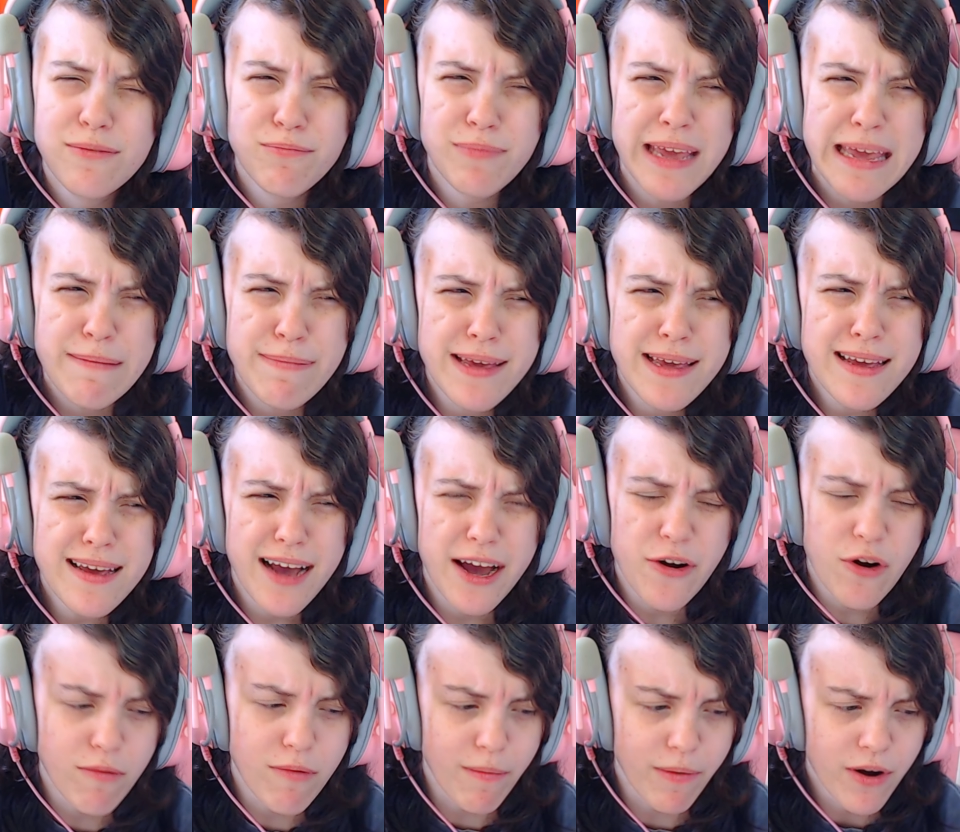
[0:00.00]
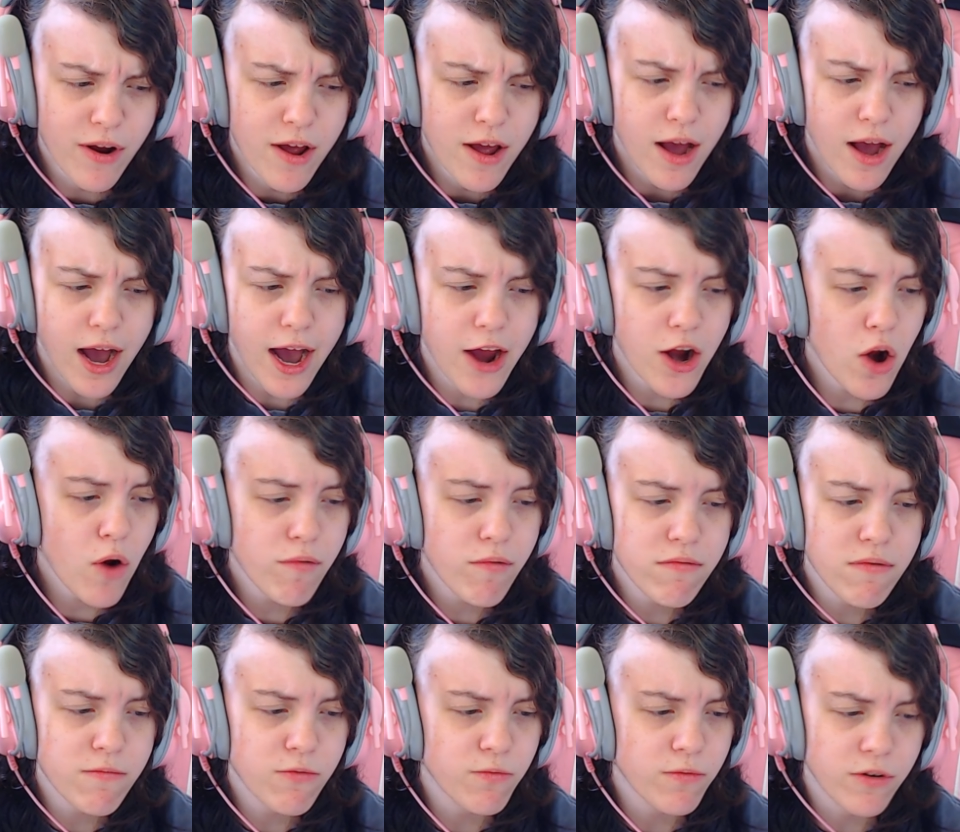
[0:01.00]
Maybe? I don't remember. I don't
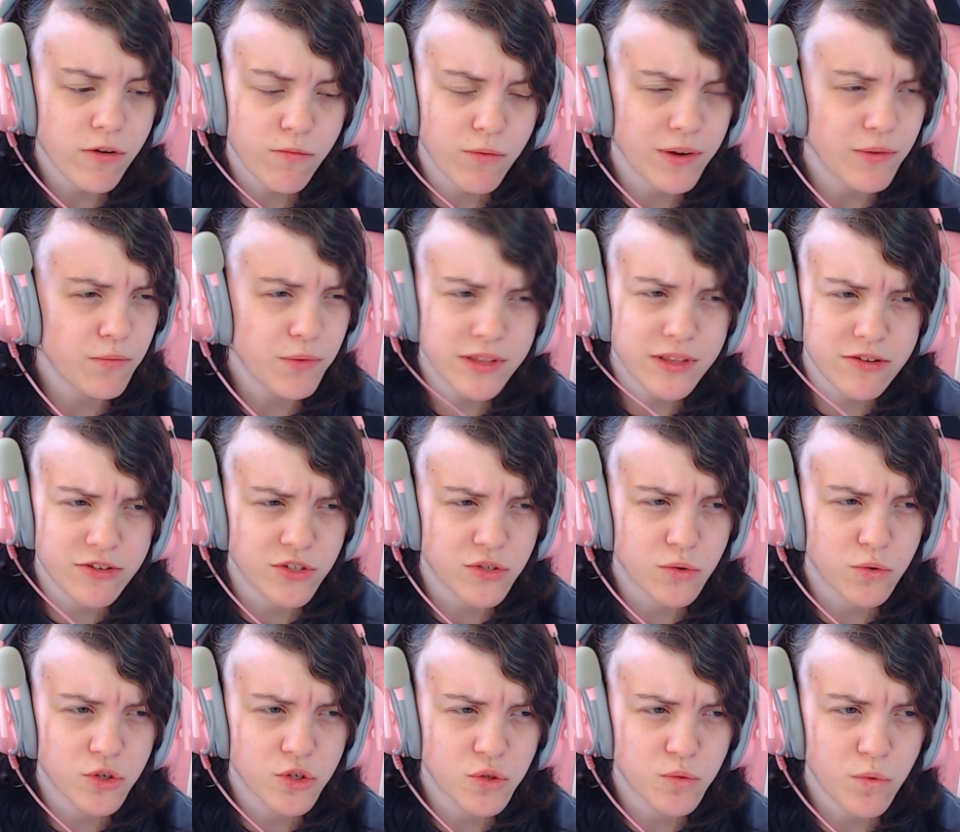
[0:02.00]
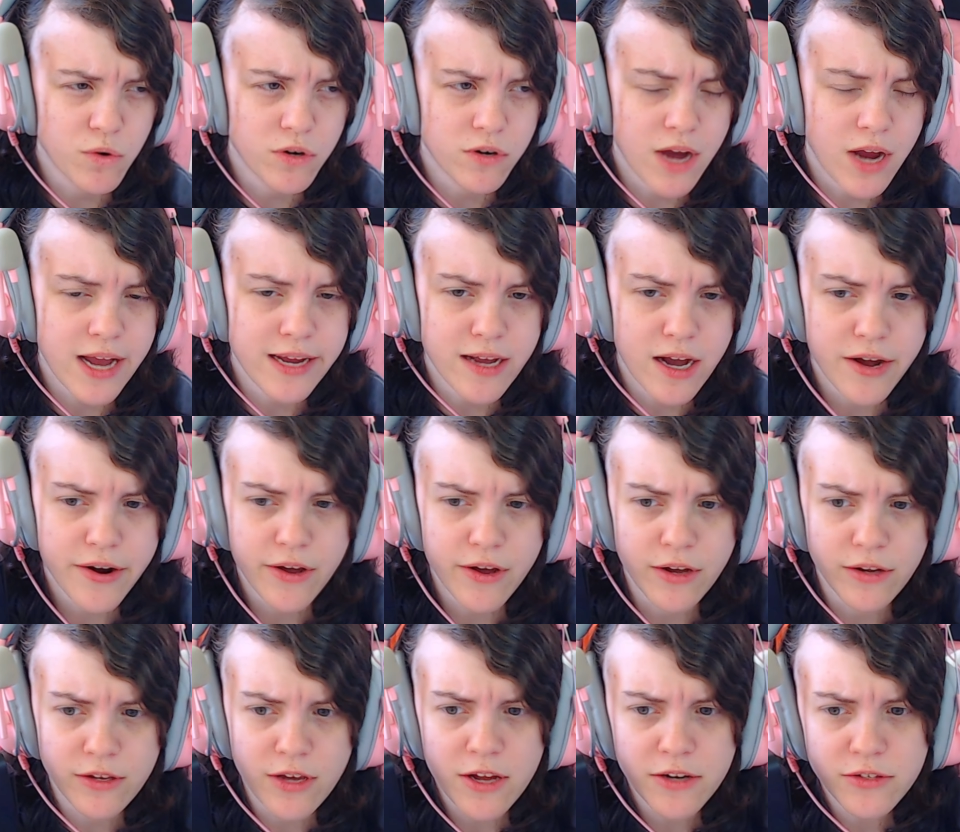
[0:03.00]
remember what the stores were. I got
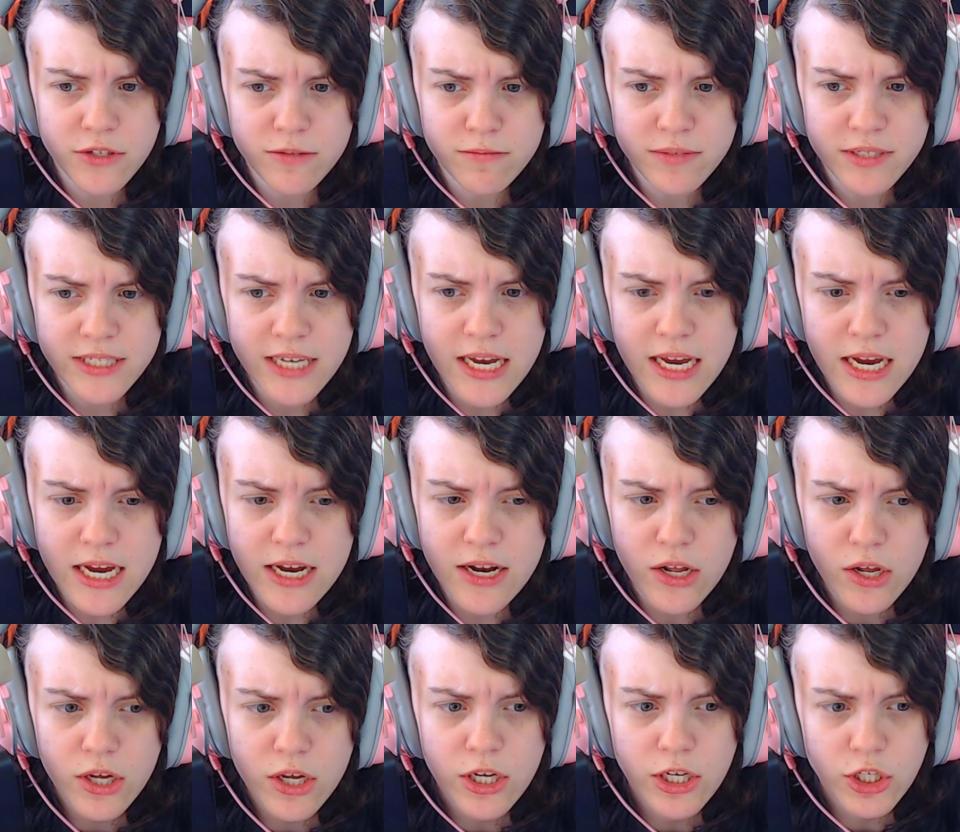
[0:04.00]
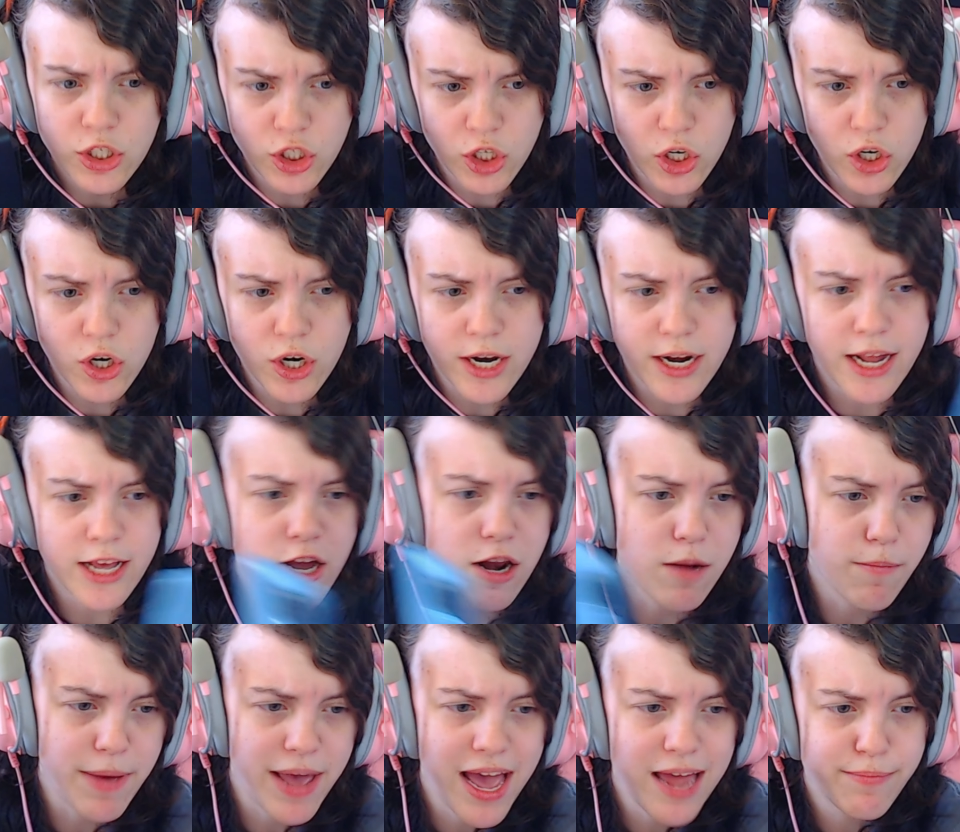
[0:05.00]
a Gundam Seed shirt, and I got
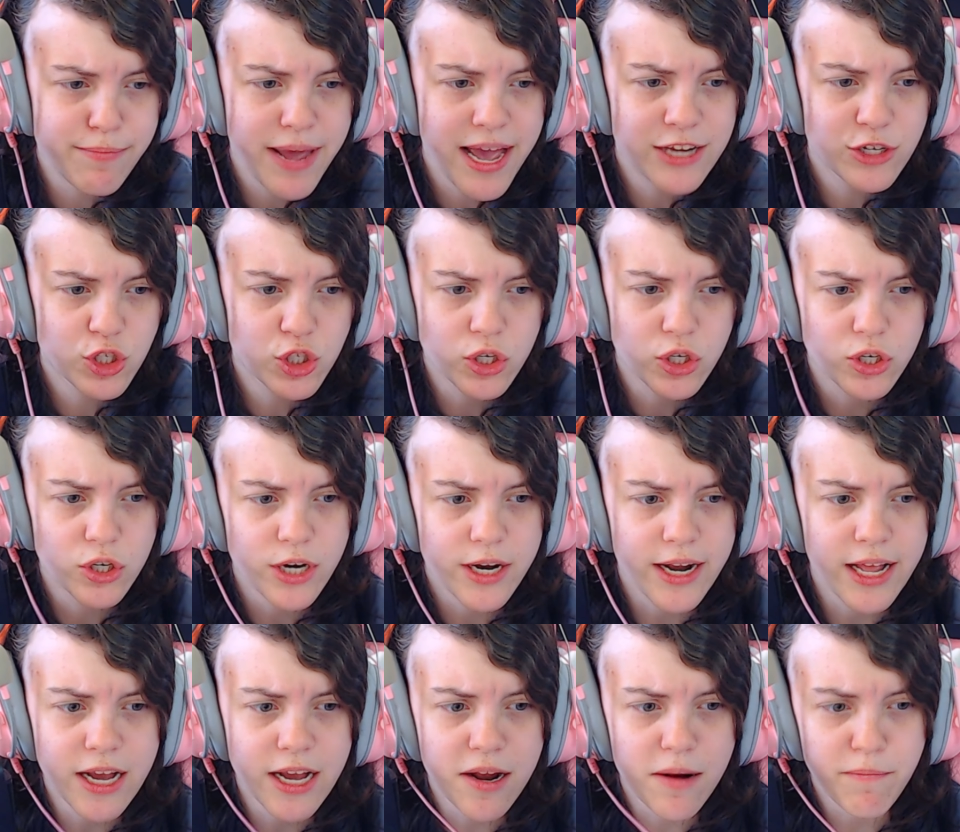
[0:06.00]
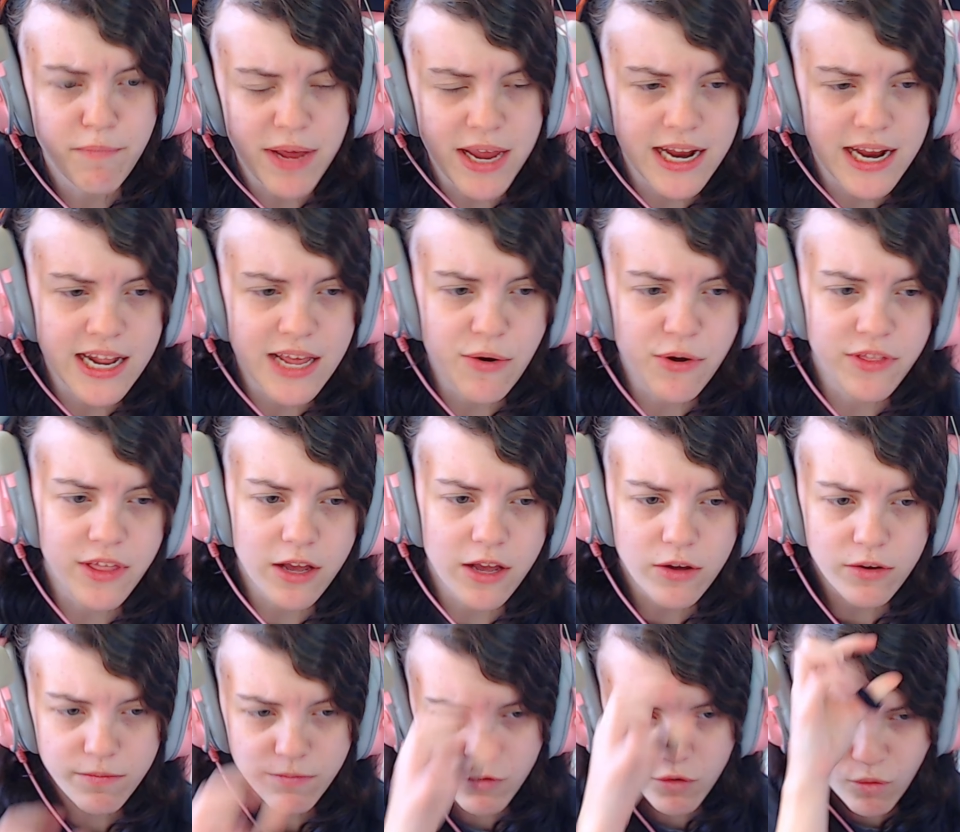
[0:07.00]
a Bad Batch shirt, and I got a beanie with like
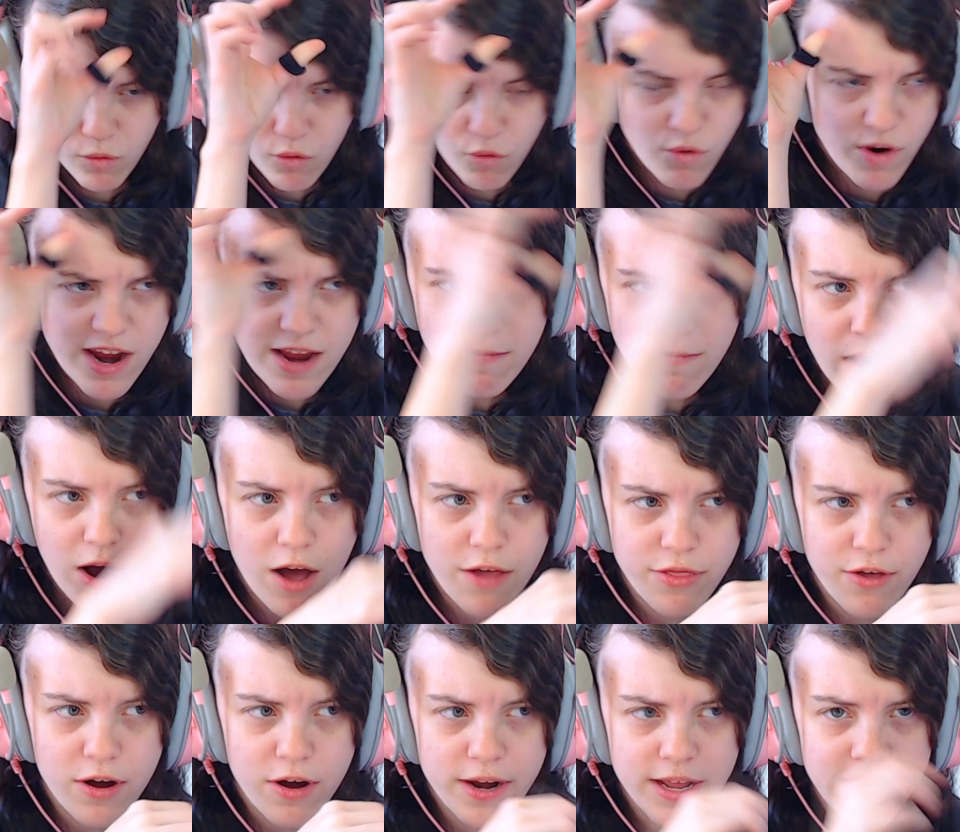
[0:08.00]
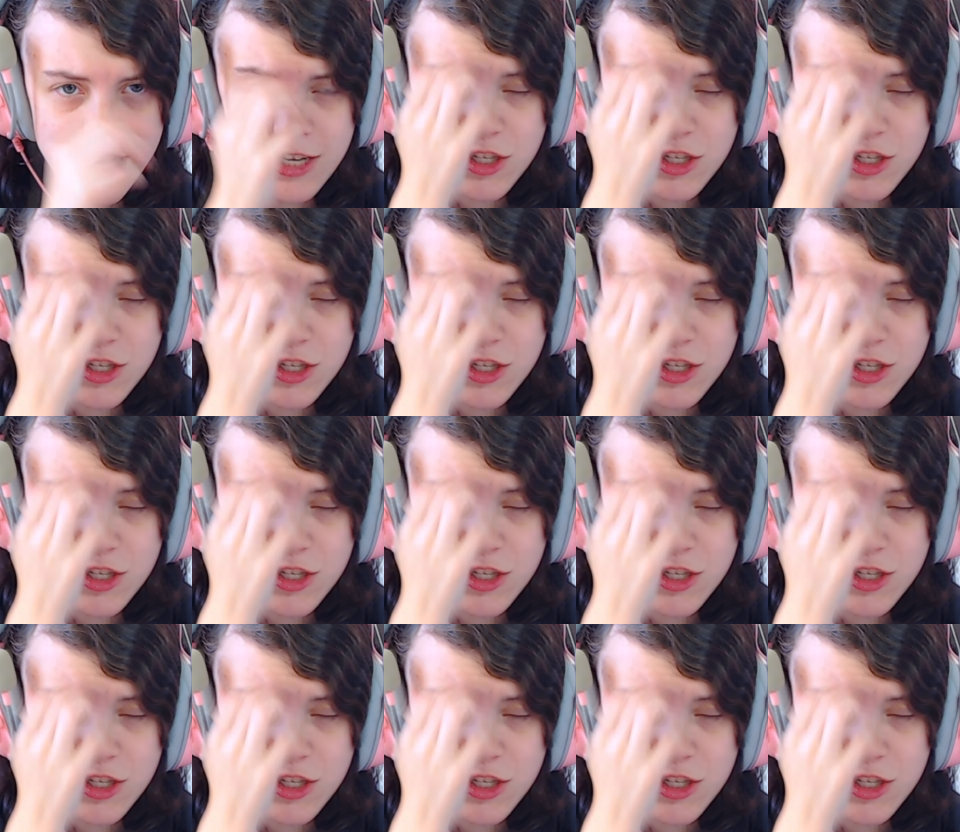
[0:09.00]
a gray moth on it.